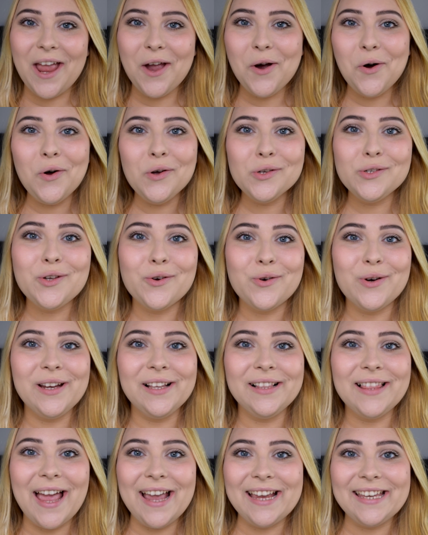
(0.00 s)
And I also
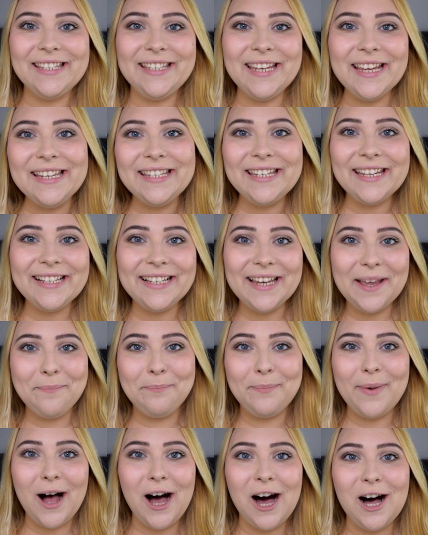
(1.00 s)
really like tinted
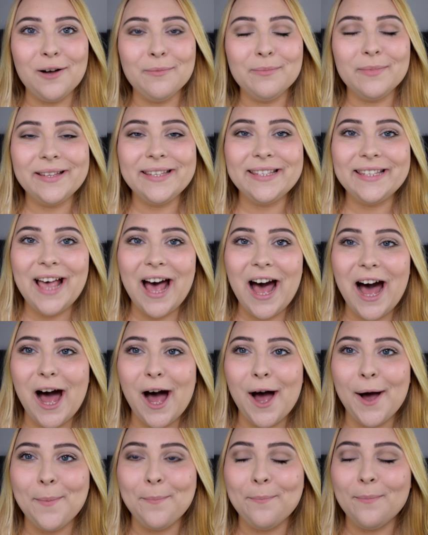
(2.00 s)
lip balms.
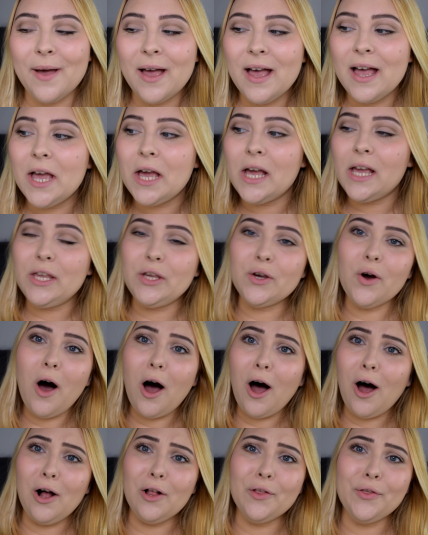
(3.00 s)
You
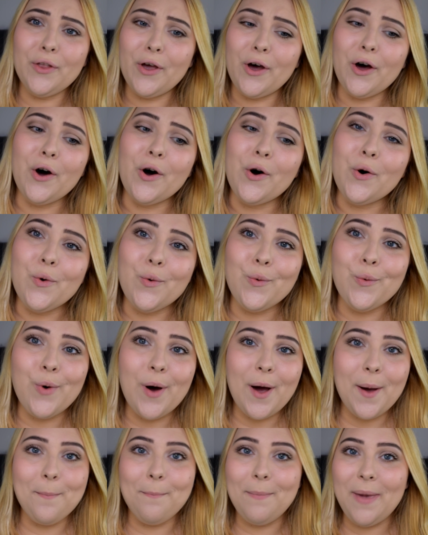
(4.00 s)
all
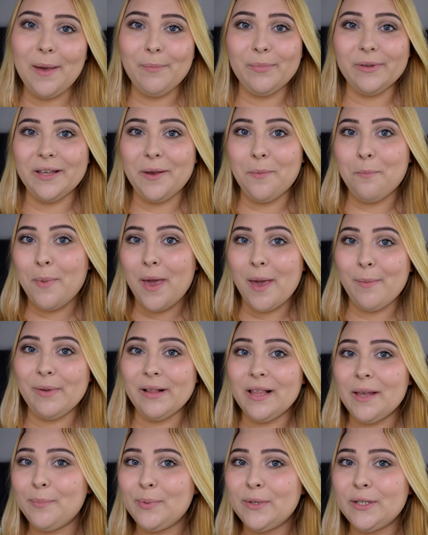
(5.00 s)
know Maybelline Baby
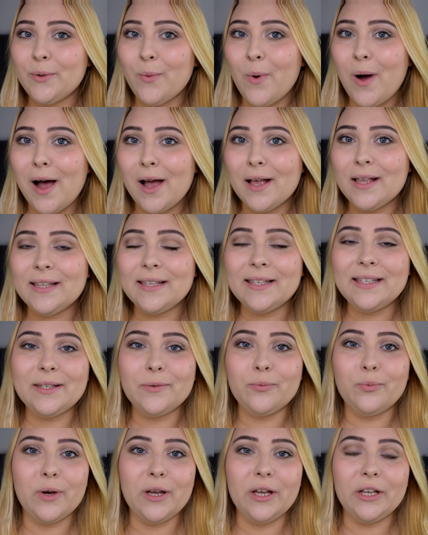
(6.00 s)
Lips
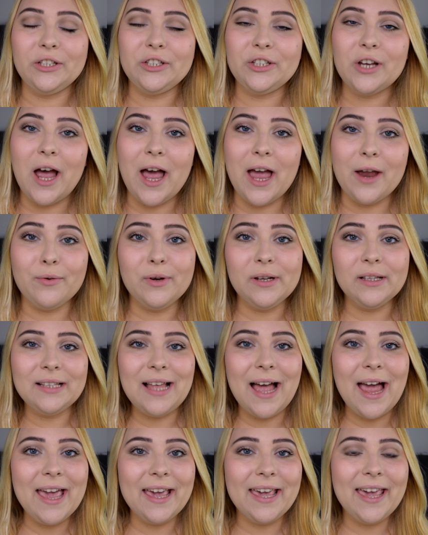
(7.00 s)
ones, which I really
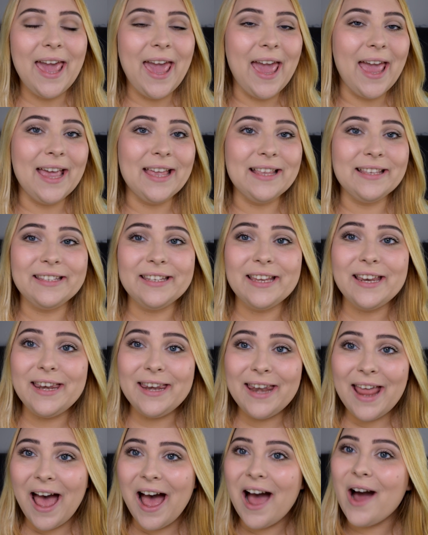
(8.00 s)
like, and
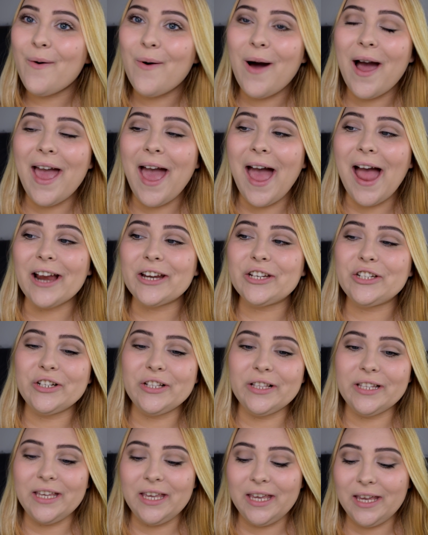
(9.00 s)
now I
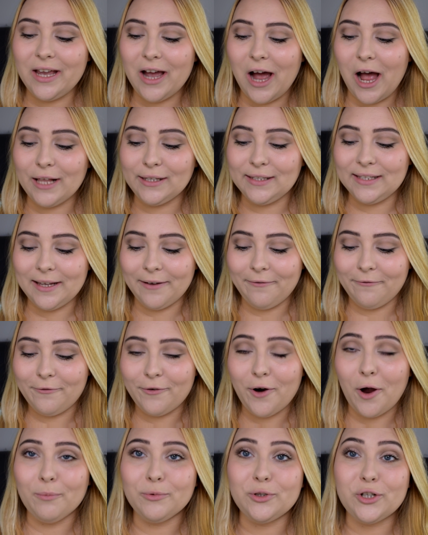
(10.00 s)
actually got some
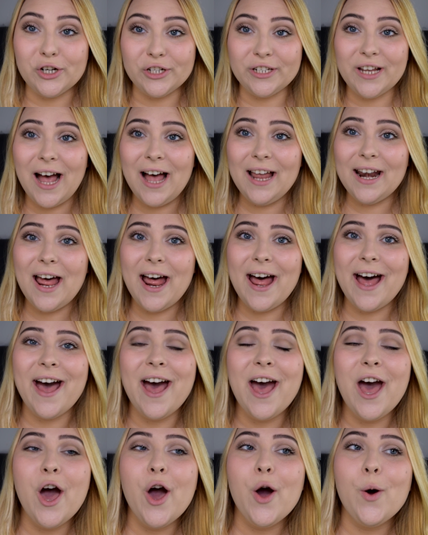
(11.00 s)
from Jordana,